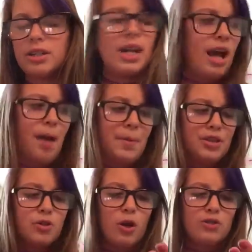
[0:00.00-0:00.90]
Yeah, I paid
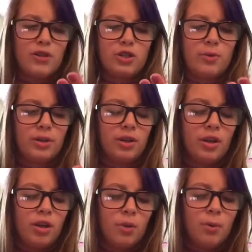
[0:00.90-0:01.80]
$2 for each one.
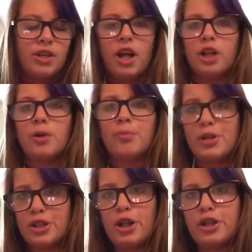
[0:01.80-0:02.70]
$1
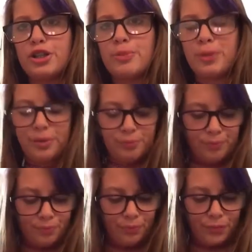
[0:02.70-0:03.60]
plus $1 shipping.
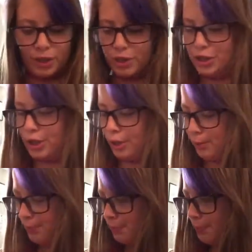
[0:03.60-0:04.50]
So,
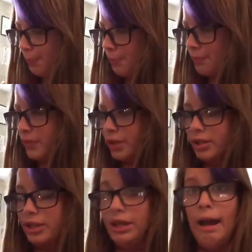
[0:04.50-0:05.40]

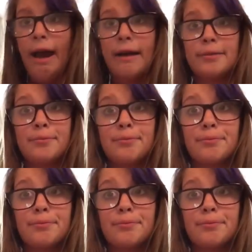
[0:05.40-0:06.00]
yeah.